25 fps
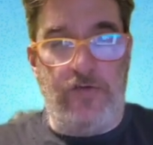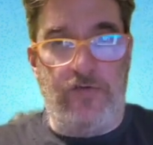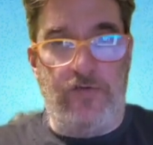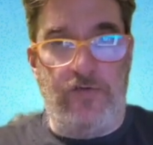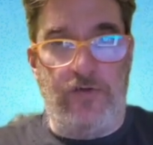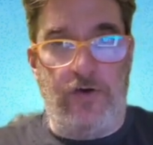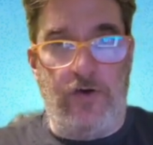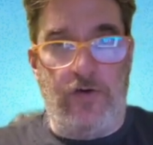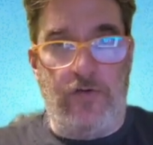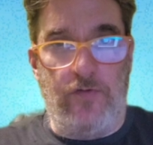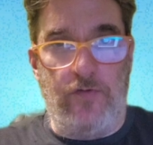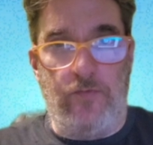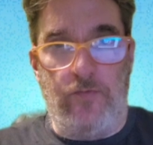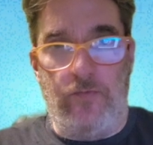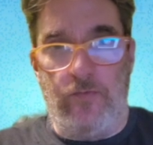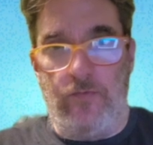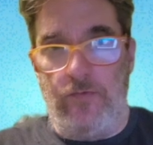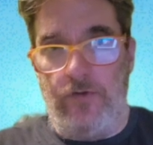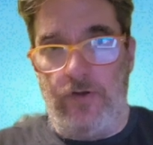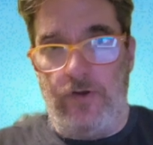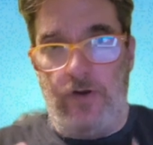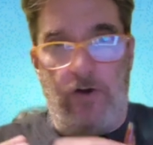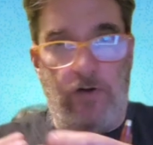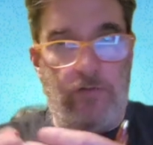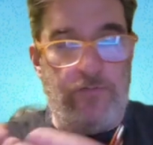so
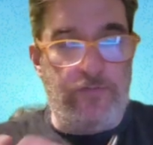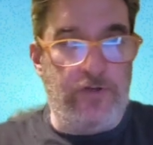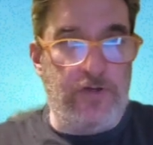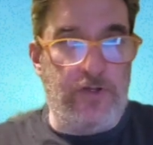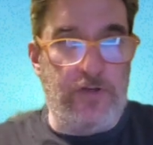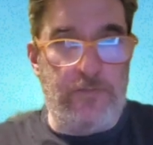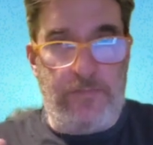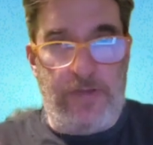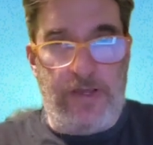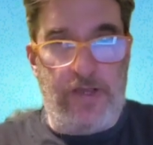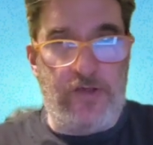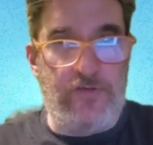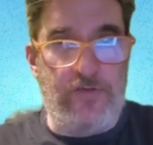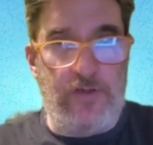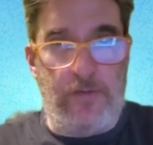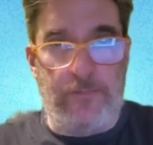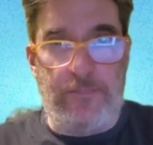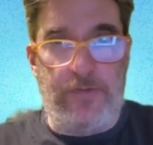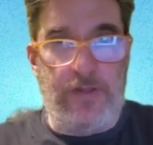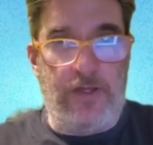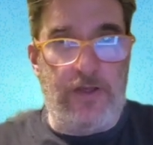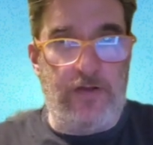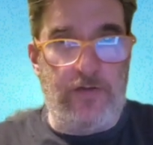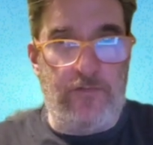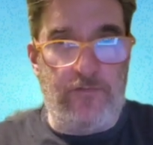you know you can make
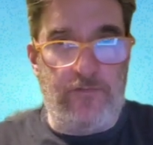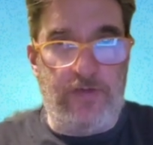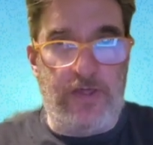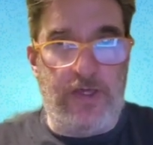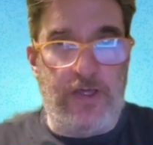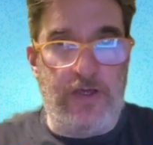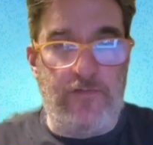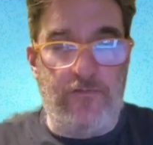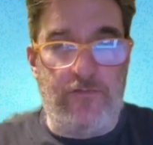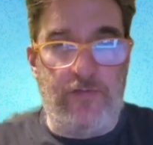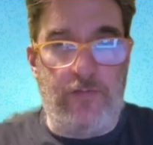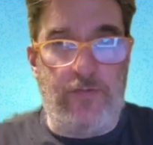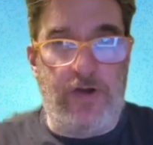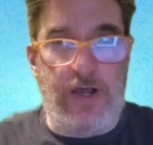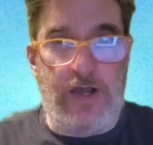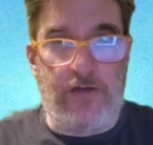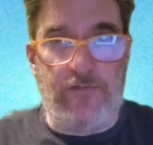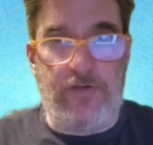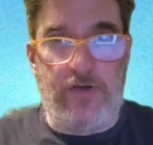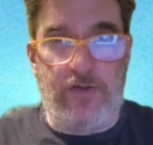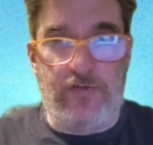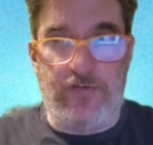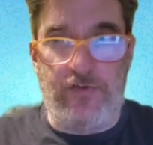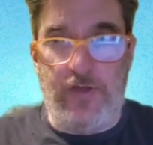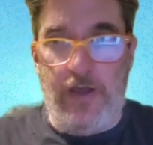something vegan for
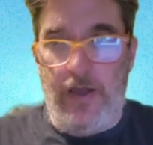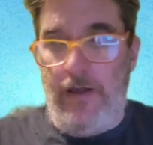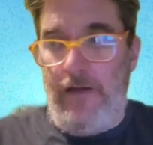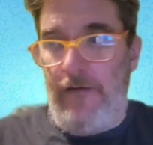breakfast.